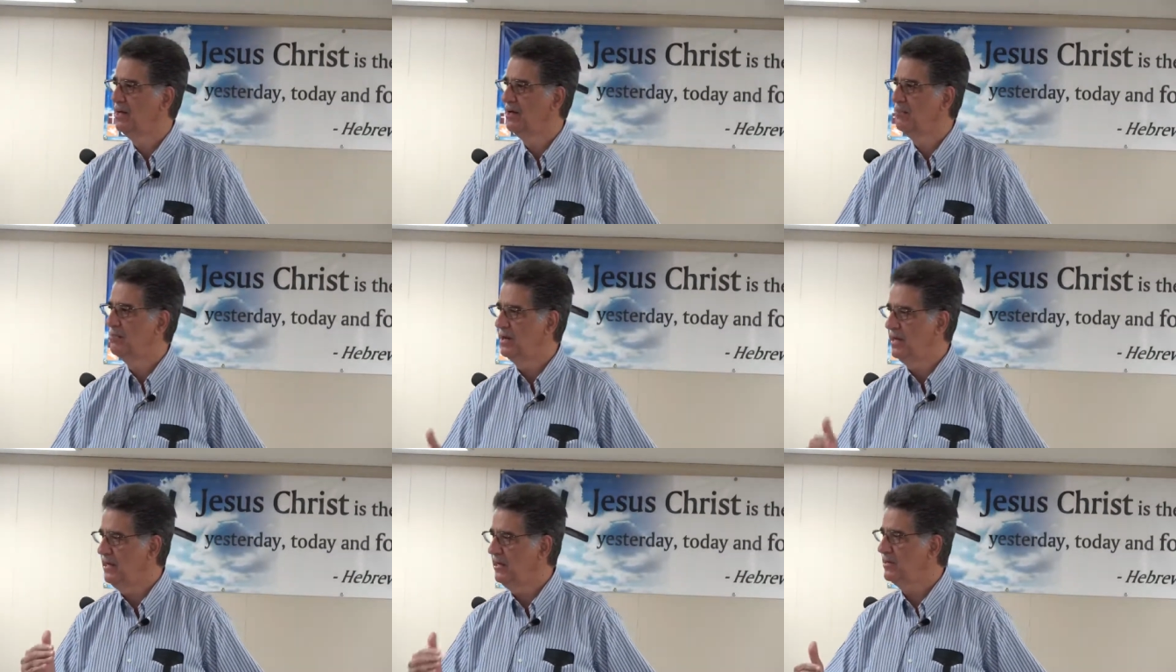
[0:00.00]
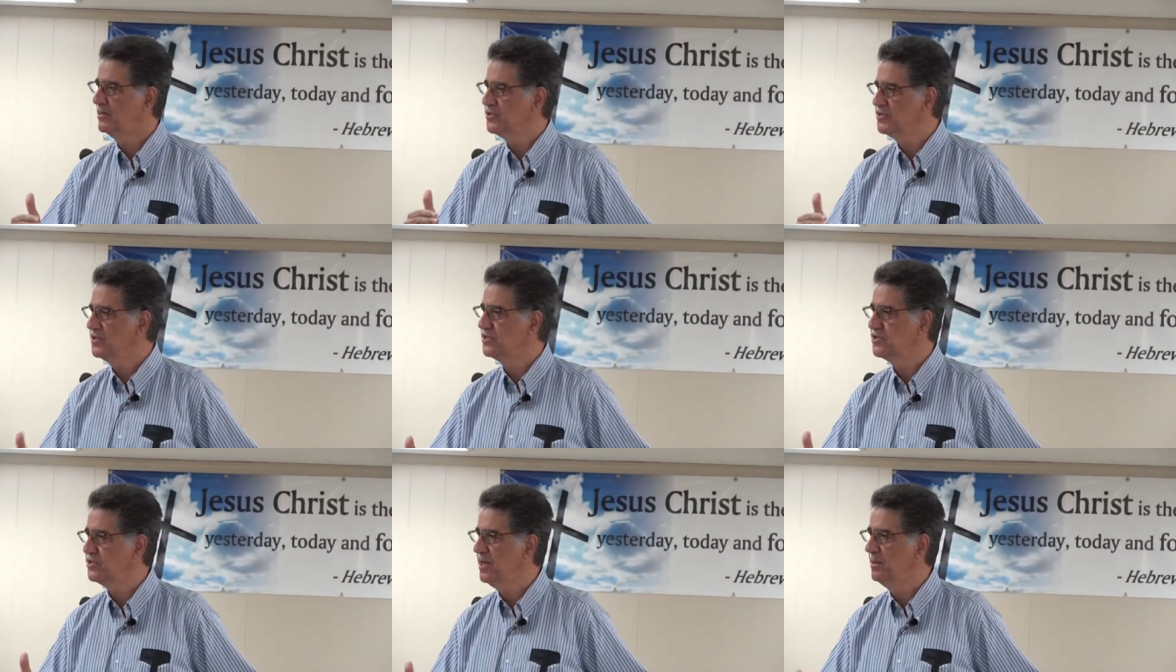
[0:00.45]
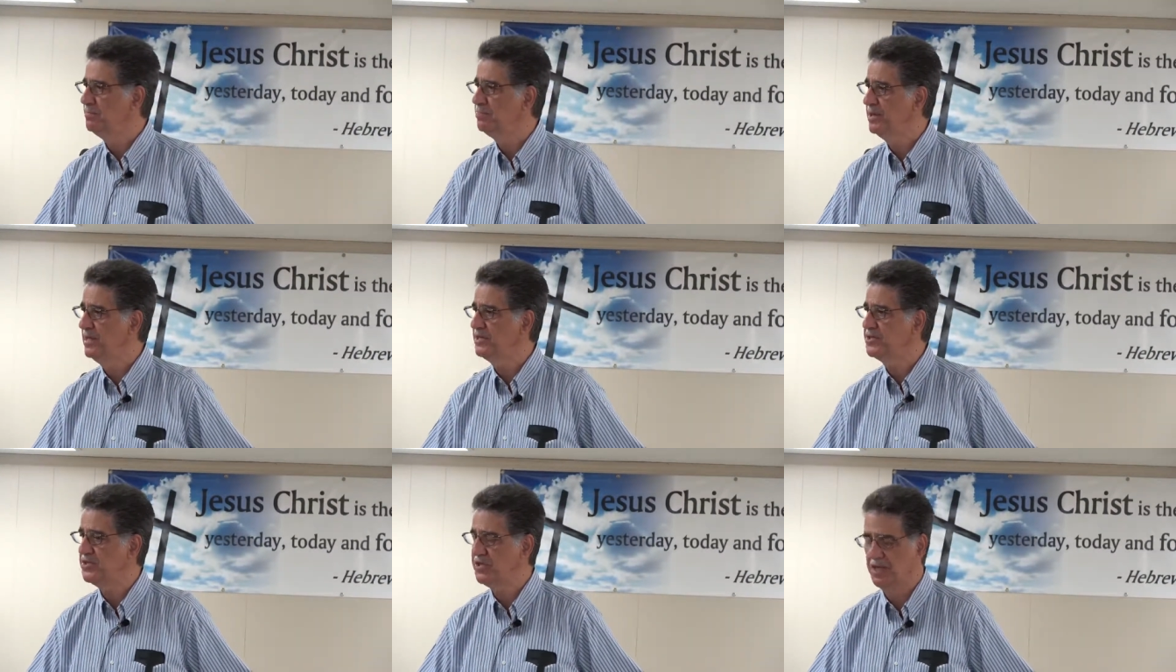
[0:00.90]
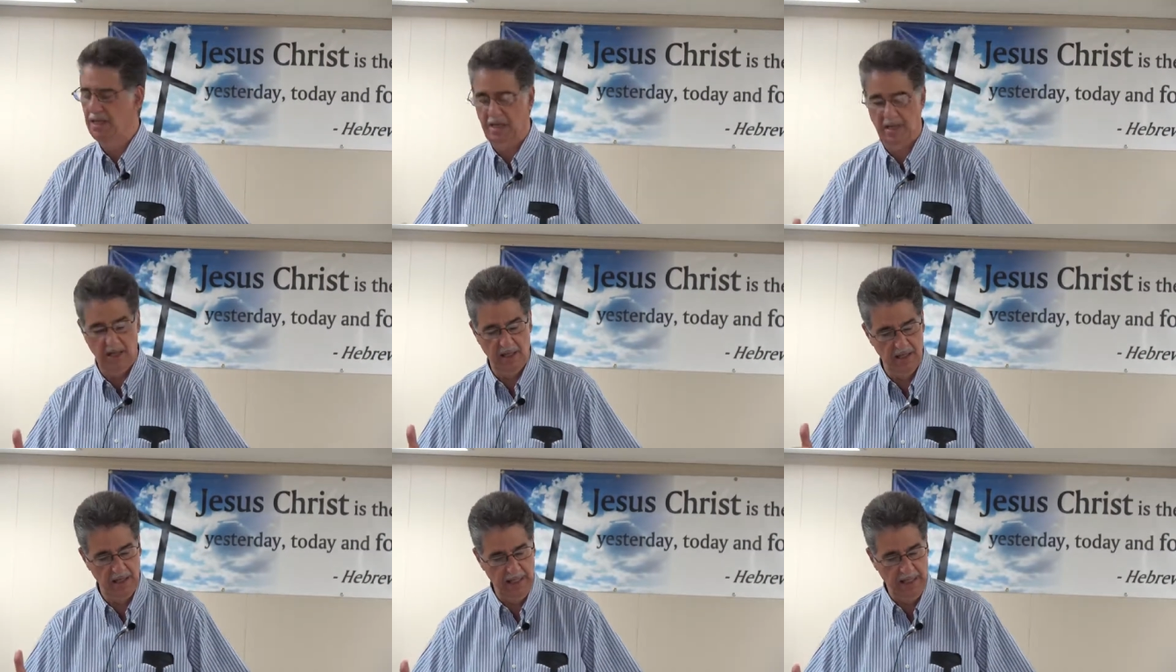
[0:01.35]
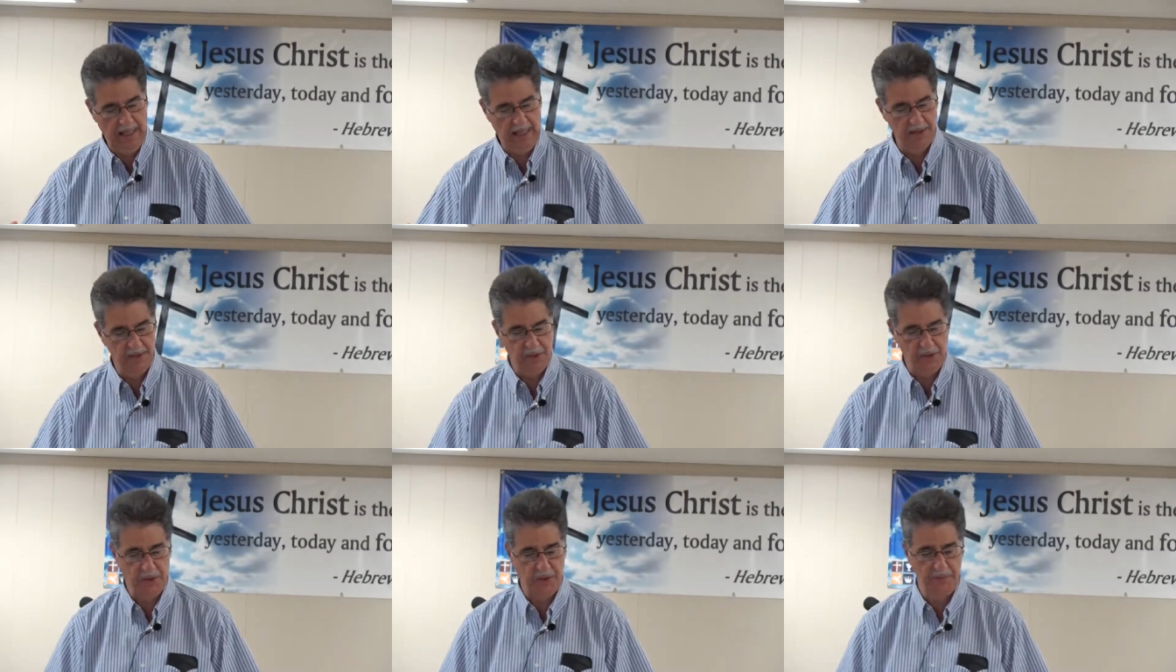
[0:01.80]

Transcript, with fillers: But here's the simplicity in the answer.